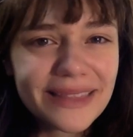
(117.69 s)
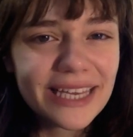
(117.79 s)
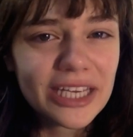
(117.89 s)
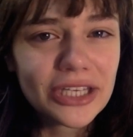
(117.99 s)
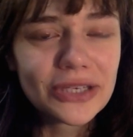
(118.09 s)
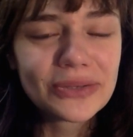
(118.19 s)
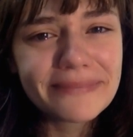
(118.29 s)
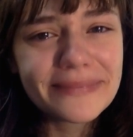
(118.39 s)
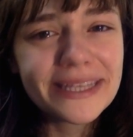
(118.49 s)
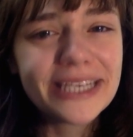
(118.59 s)

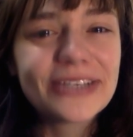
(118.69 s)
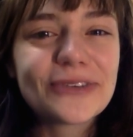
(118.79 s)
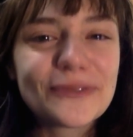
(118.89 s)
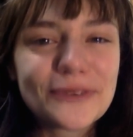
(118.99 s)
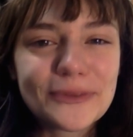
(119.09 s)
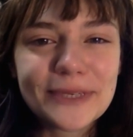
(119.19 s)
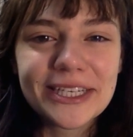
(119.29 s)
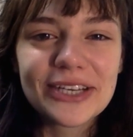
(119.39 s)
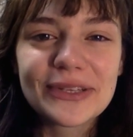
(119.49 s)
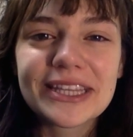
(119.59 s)
thank you for
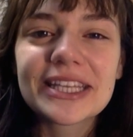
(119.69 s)
being